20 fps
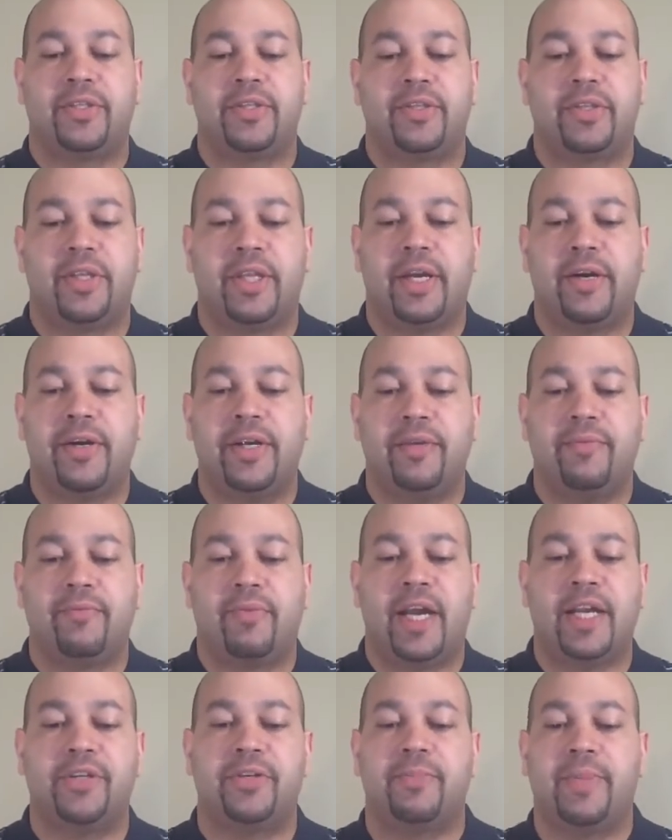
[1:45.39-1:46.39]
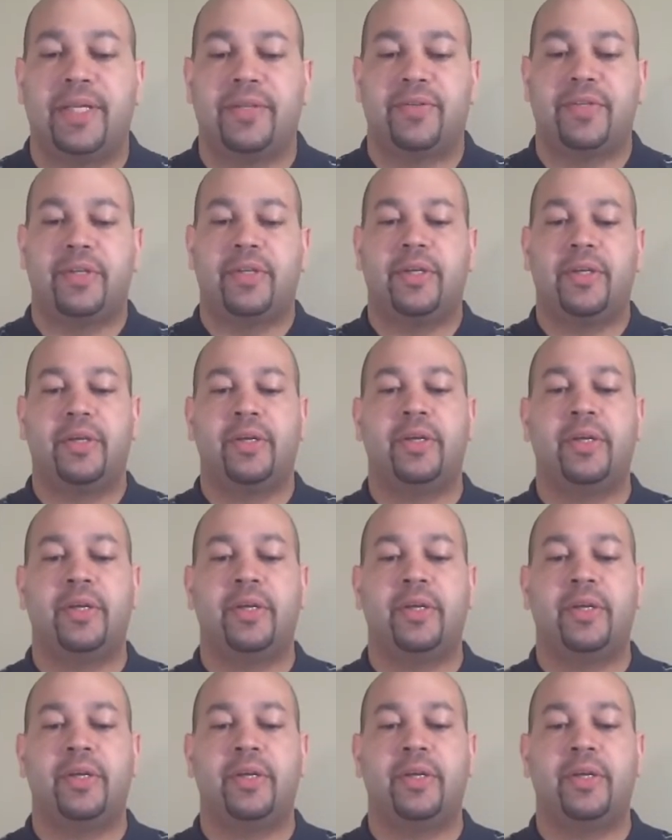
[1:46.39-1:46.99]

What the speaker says: just very regimented